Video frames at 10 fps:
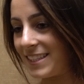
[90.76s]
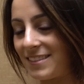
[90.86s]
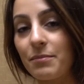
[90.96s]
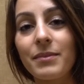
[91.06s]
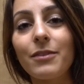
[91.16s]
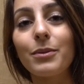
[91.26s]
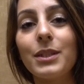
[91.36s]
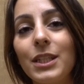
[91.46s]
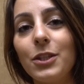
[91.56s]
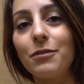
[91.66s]
It's something
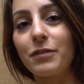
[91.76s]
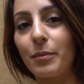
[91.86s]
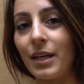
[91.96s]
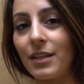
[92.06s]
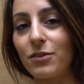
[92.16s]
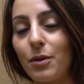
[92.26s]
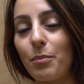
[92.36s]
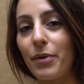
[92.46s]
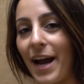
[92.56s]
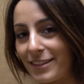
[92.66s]
really new for me, so
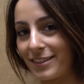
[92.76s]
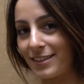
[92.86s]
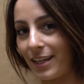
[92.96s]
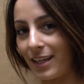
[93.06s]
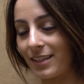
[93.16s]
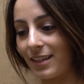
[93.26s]
I'm practicing.